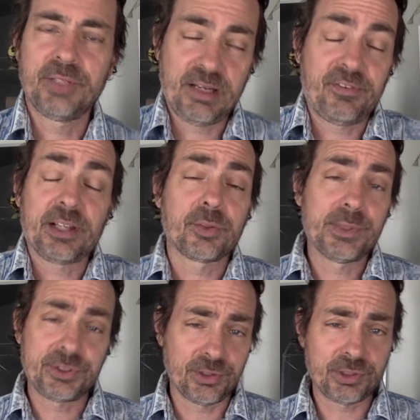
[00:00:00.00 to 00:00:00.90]
In fact, the
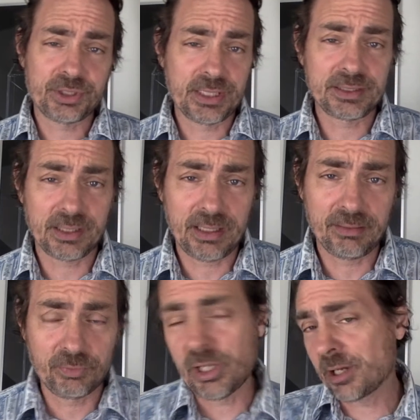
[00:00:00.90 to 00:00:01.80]
research says that
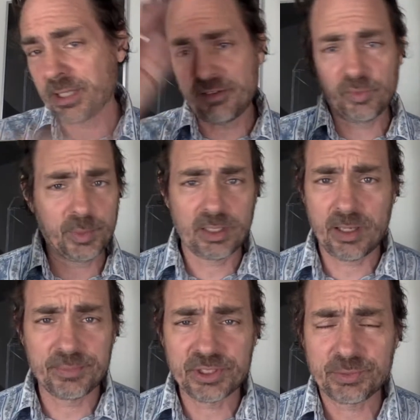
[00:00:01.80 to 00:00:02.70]
locking everybody
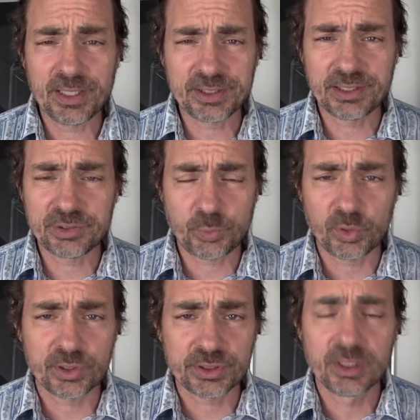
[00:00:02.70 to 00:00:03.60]
up just makes things
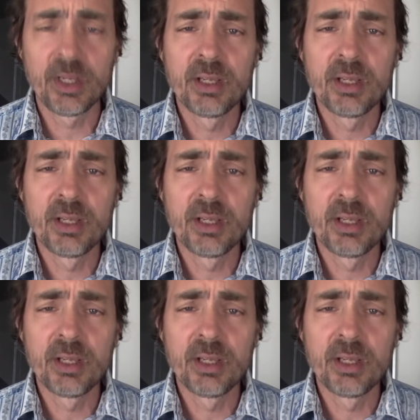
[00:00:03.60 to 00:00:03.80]
worse.